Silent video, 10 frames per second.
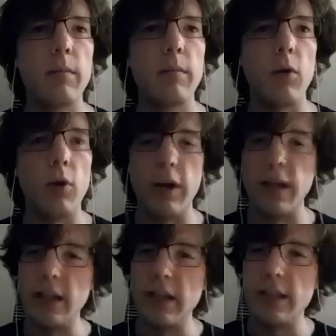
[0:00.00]
or at
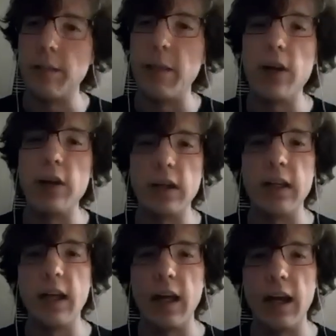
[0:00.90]
least
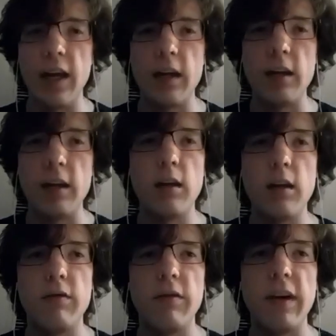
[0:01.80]
apparently had,
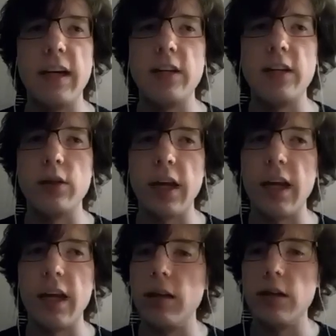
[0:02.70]
financial
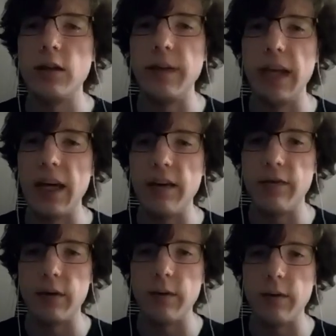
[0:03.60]
gain to be had
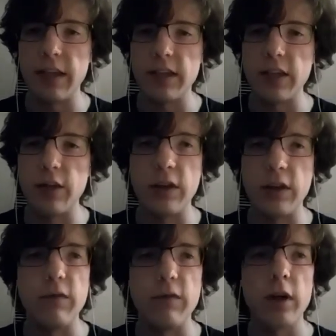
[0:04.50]
from executing the
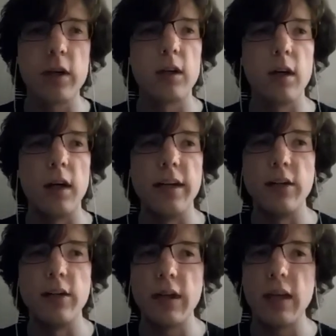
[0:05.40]
fork. I
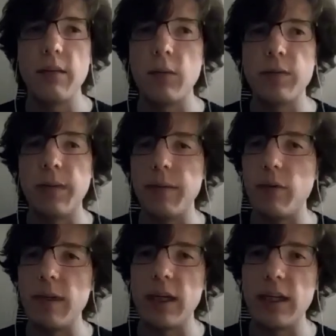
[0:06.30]
don't think most people
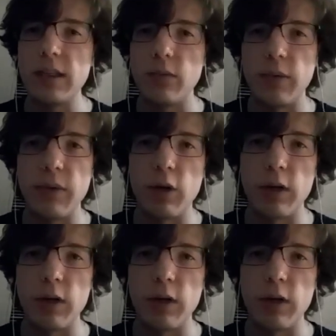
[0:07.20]
realize that we weren't